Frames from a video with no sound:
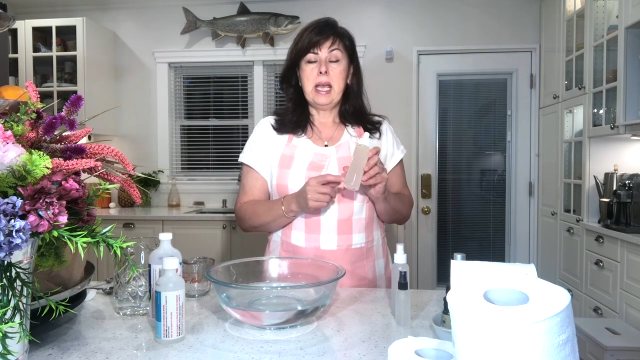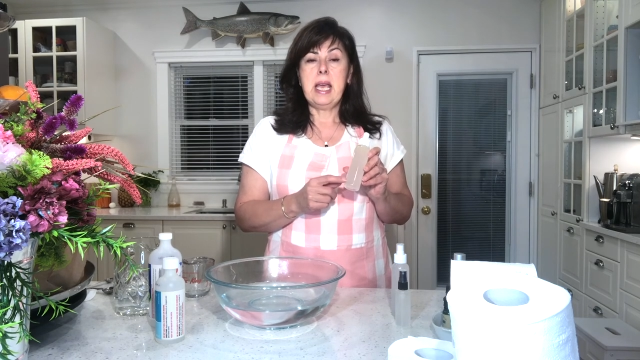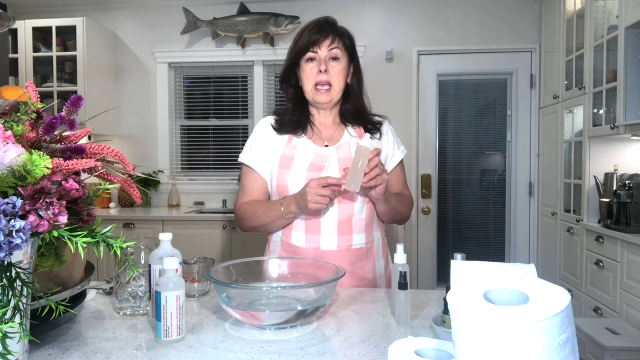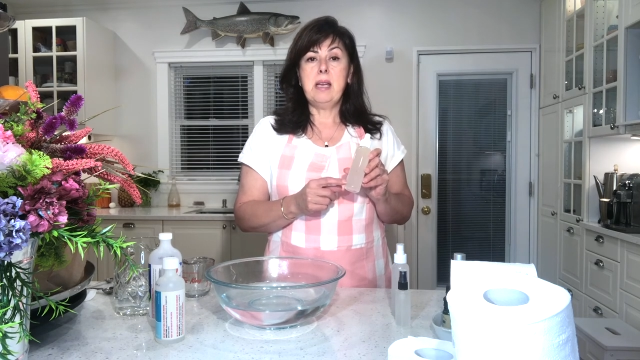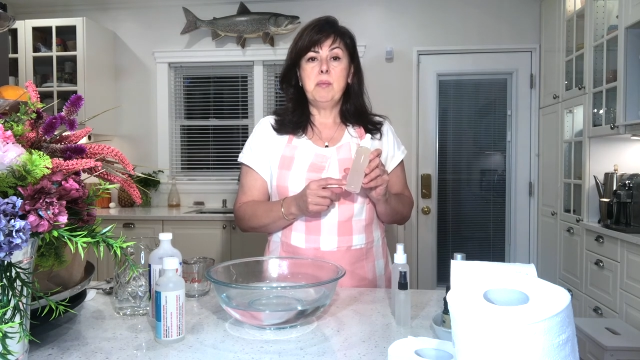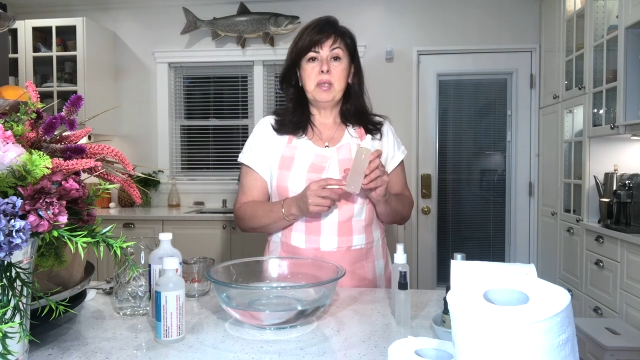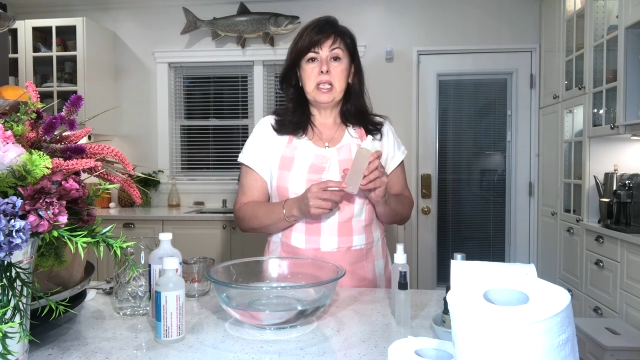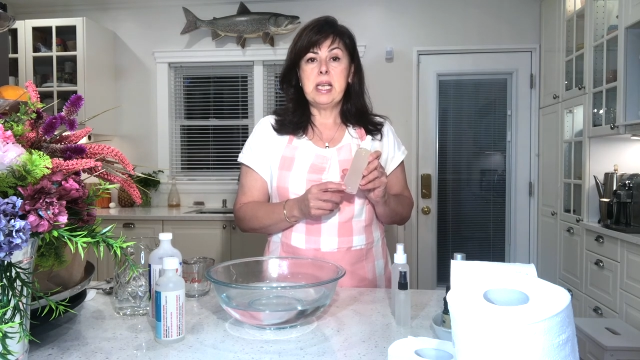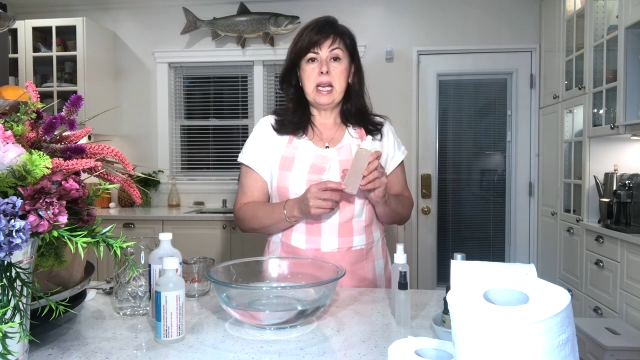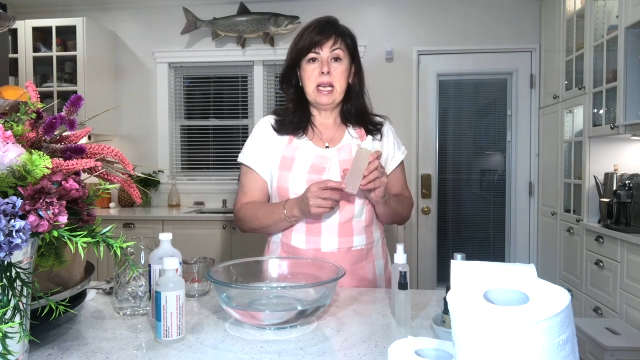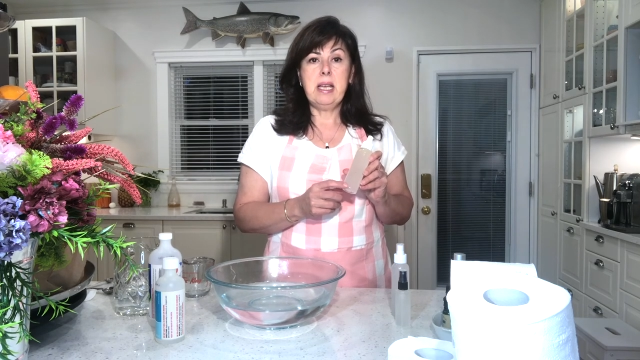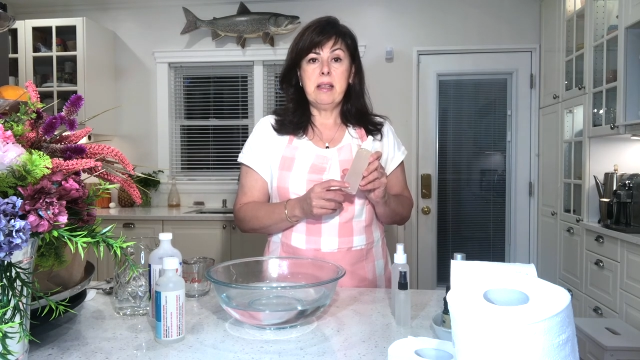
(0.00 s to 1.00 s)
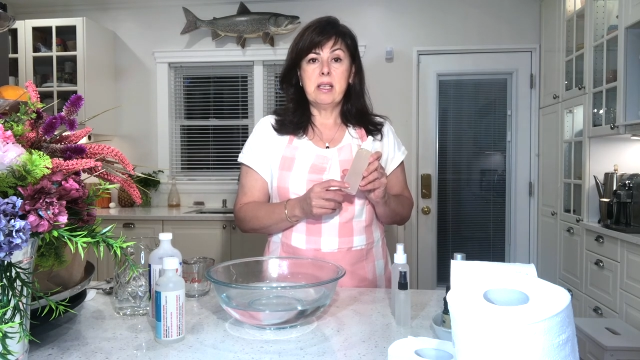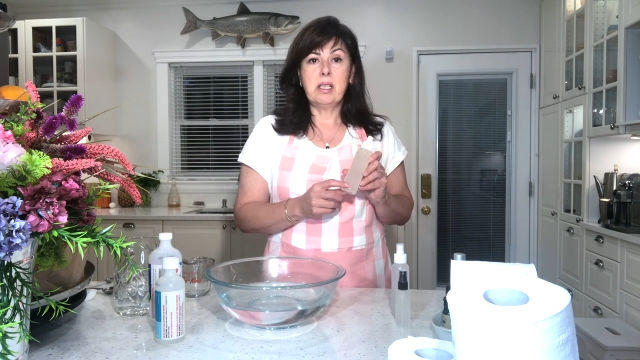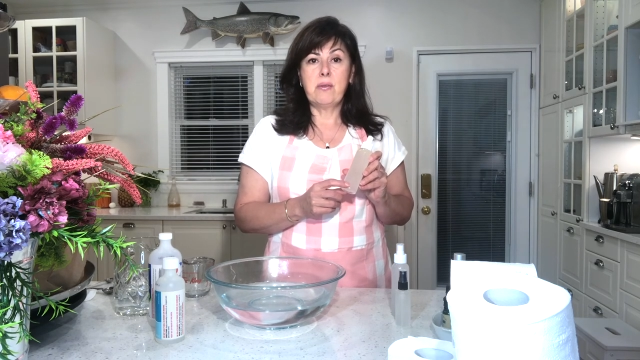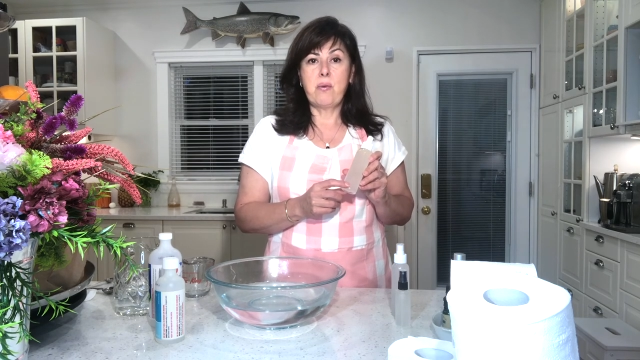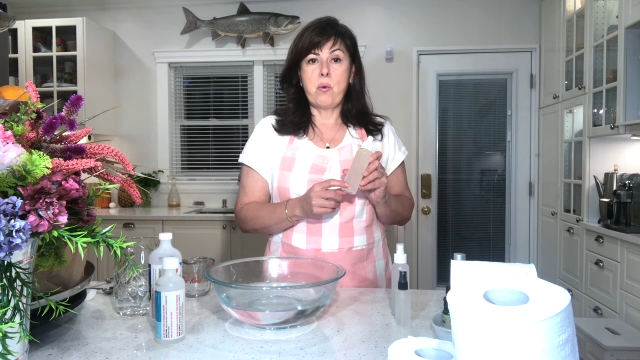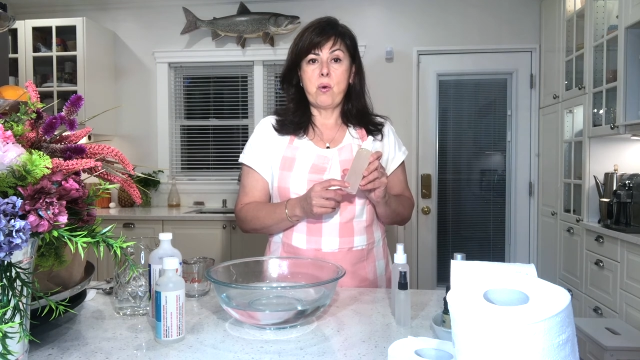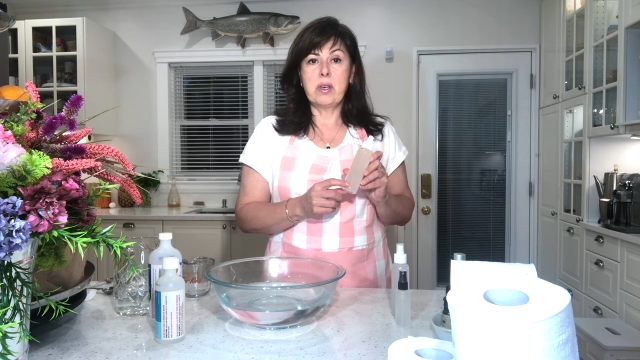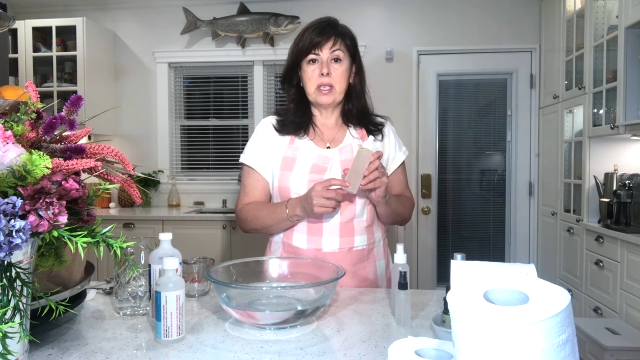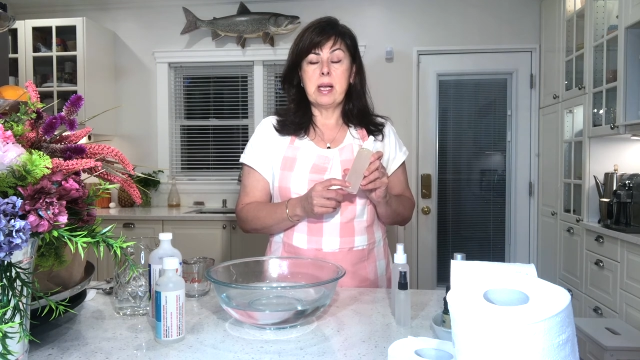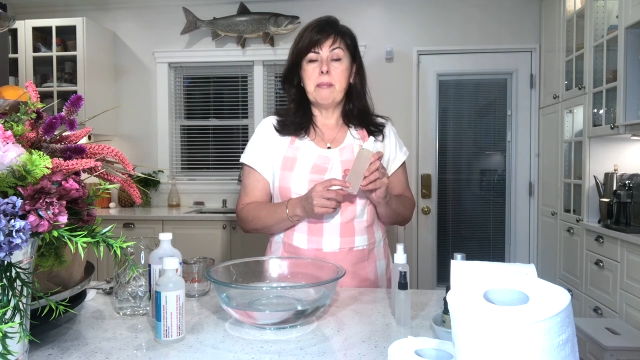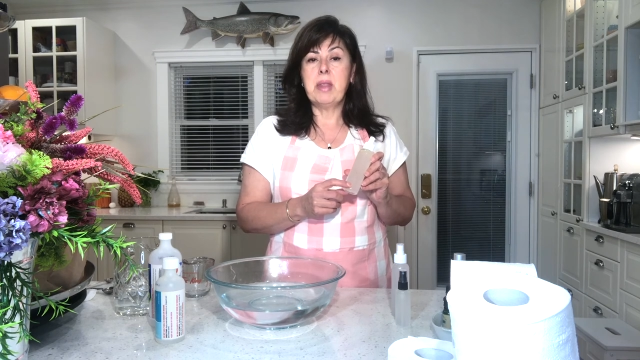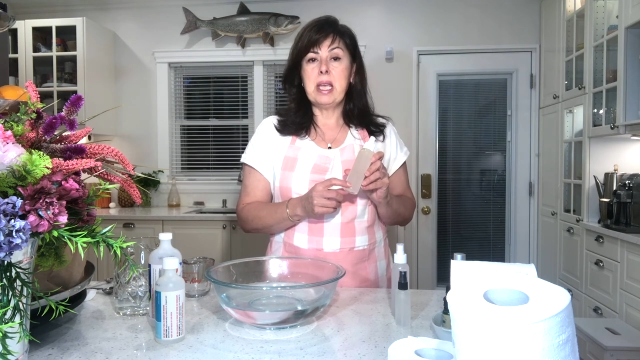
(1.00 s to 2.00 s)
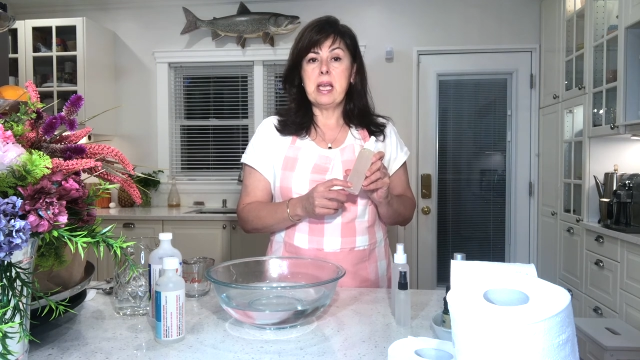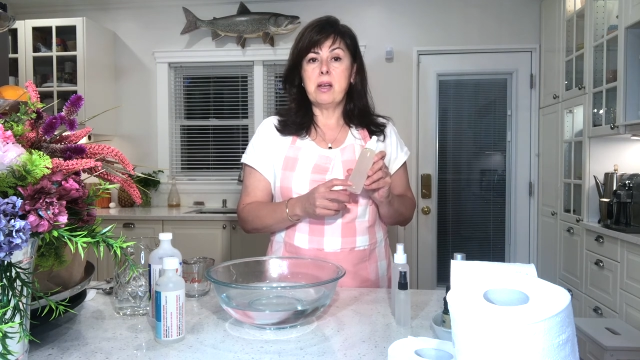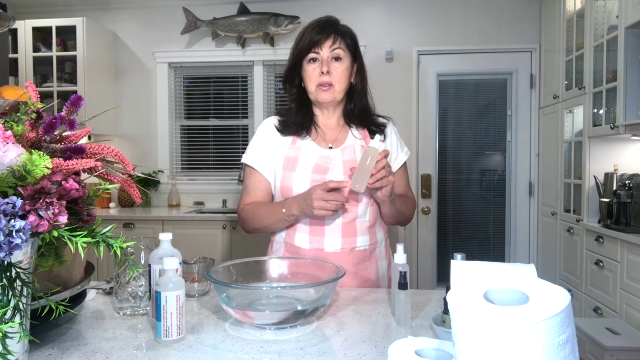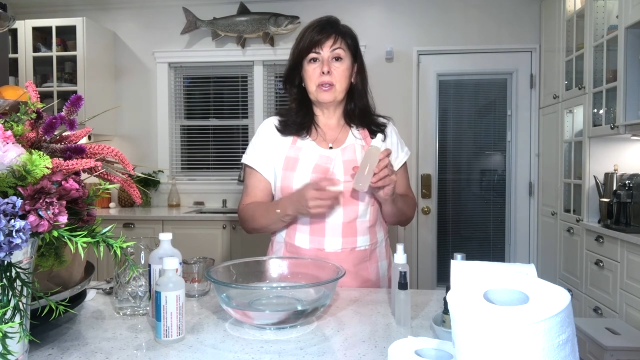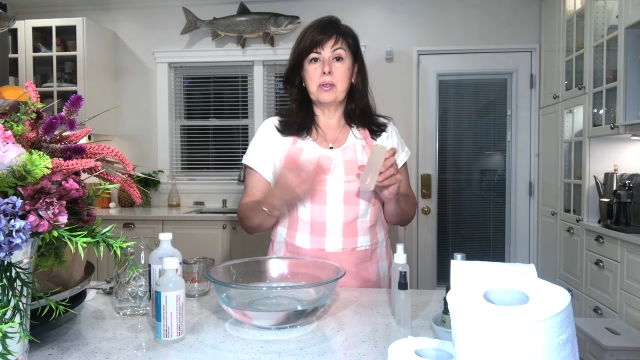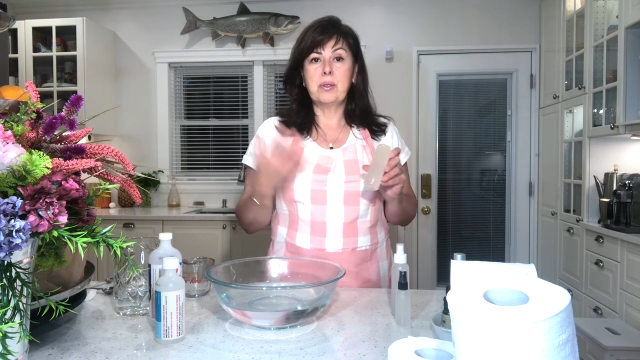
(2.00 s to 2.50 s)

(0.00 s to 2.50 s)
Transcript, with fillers: and mistaking this for something else